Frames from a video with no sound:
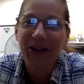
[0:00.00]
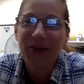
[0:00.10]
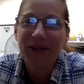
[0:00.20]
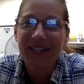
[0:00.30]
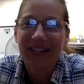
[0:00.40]

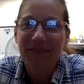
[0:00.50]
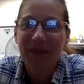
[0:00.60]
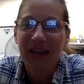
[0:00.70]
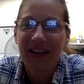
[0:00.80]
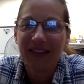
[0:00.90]
into
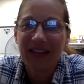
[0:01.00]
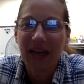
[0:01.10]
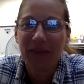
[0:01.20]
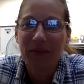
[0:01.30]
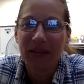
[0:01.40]
the
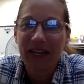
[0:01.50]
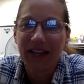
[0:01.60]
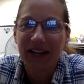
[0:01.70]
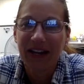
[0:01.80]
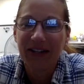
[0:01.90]
admin meeting
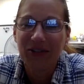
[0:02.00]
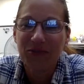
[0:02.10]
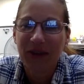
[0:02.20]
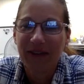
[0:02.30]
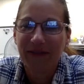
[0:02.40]
and I do
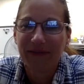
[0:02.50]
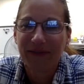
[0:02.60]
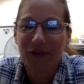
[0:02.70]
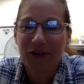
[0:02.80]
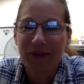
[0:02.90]
my
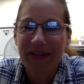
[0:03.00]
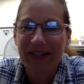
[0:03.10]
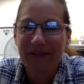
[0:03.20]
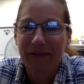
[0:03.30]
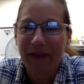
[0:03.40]
30 minutes
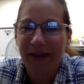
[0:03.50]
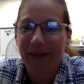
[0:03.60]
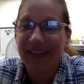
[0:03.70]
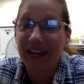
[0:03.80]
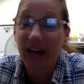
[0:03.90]
of fame
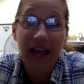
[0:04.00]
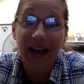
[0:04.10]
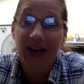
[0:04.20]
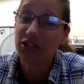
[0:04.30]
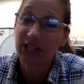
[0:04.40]
and then I
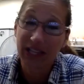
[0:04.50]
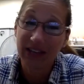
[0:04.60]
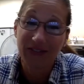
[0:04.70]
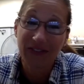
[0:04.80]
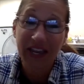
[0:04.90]
actually
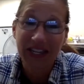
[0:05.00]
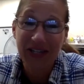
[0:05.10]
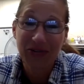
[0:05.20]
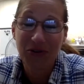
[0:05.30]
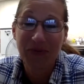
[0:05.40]
leave and they
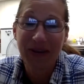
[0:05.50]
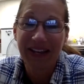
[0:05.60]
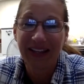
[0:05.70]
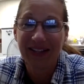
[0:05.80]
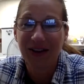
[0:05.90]
continue the meeting.
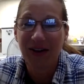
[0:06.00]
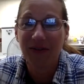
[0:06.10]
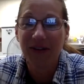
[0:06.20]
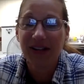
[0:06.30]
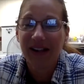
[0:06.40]

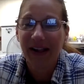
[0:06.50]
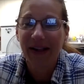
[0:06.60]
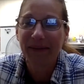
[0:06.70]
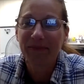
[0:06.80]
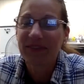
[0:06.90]
So,
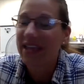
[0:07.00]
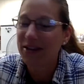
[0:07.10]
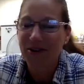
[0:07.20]
yeah.